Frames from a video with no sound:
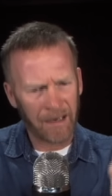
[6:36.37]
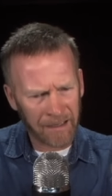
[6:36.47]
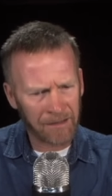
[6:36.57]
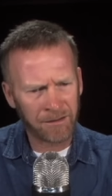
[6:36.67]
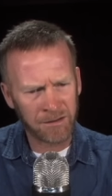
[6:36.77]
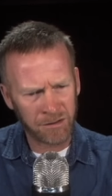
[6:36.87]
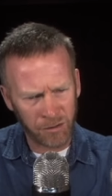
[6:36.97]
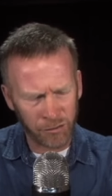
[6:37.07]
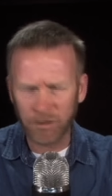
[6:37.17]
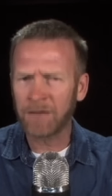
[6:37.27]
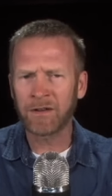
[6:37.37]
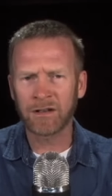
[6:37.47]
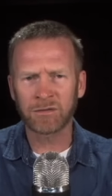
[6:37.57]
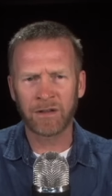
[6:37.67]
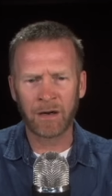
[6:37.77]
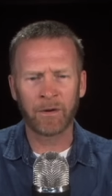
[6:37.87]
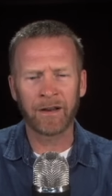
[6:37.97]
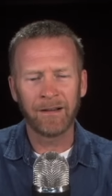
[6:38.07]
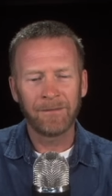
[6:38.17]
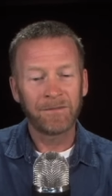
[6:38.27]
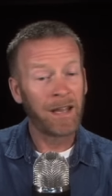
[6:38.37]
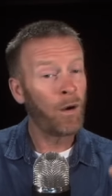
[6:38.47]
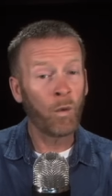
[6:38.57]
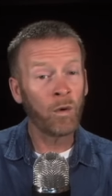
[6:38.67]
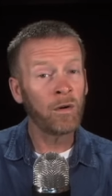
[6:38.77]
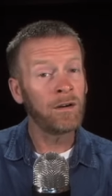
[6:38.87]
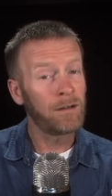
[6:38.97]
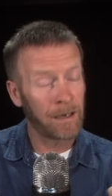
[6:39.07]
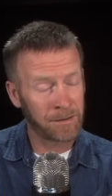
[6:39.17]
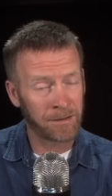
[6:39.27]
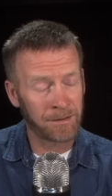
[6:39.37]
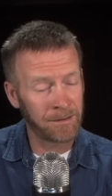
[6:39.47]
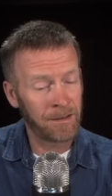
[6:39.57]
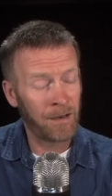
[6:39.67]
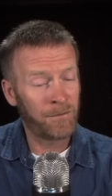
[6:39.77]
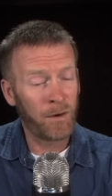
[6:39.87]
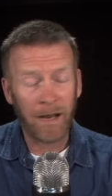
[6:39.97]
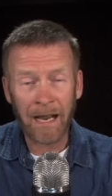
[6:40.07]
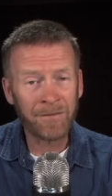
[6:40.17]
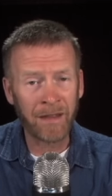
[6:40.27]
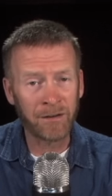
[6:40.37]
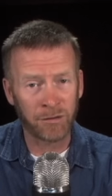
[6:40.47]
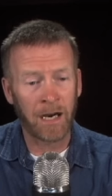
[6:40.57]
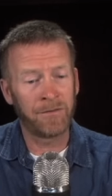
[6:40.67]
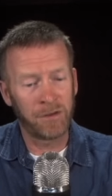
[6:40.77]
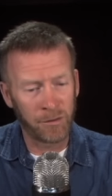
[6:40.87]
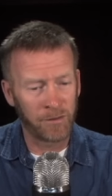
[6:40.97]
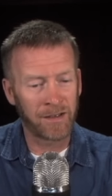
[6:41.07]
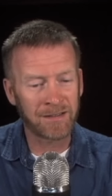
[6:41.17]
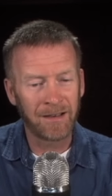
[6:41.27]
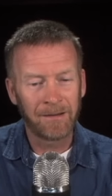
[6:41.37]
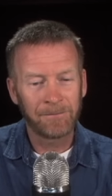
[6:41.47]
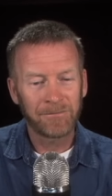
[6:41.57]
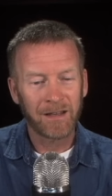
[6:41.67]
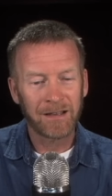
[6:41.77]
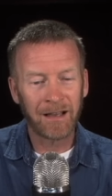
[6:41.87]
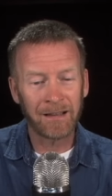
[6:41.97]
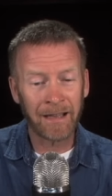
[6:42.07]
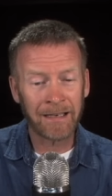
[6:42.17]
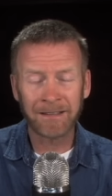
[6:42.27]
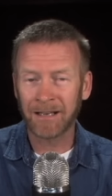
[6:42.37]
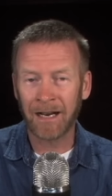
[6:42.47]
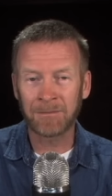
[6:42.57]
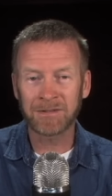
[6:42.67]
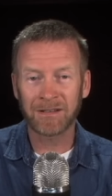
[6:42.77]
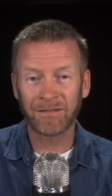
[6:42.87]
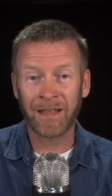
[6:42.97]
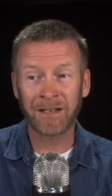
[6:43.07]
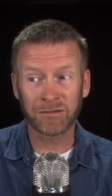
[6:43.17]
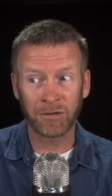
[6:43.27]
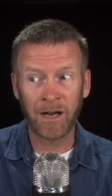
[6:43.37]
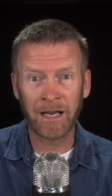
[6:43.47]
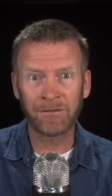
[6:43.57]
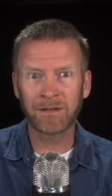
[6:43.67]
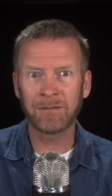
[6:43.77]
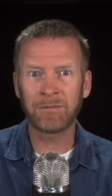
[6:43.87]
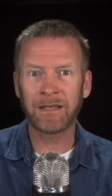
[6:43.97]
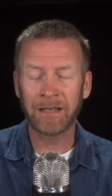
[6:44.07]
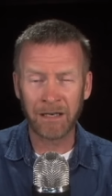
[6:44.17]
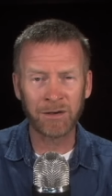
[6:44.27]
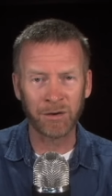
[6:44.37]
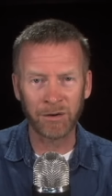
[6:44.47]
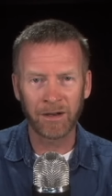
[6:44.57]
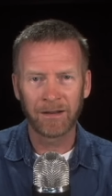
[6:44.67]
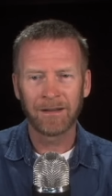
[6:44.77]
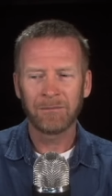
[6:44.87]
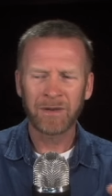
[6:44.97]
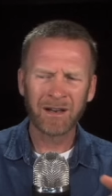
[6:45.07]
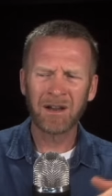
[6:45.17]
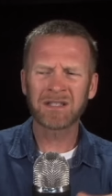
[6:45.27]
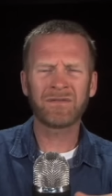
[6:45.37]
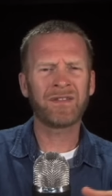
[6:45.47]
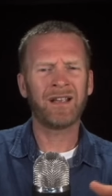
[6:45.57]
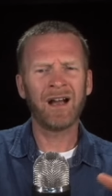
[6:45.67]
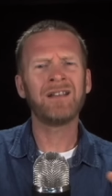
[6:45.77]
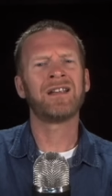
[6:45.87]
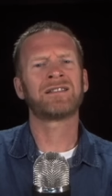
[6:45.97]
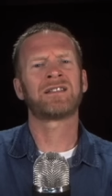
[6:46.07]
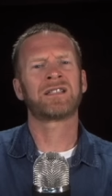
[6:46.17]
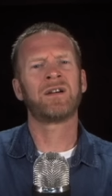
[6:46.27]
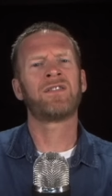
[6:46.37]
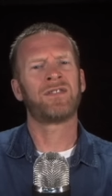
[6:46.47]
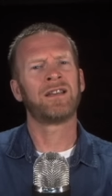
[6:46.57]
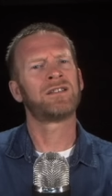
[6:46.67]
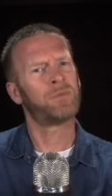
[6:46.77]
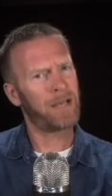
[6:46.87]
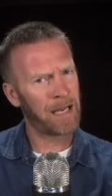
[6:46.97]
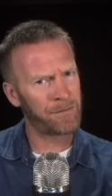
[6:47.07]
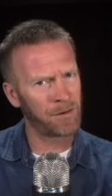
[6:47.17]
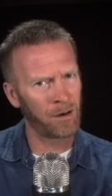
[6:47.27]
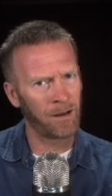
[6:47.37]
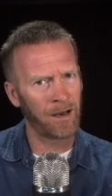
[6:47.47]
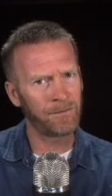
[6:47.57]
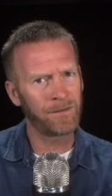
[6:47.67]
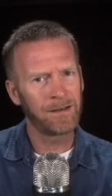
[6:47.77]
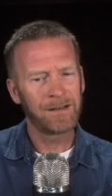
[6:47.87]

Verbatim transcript: I got this, and you're driving this way, that way. Or I should, if you have that drive and you're doing this, a lot of times that drive can be hindered because of the unnecessary things we have in our life.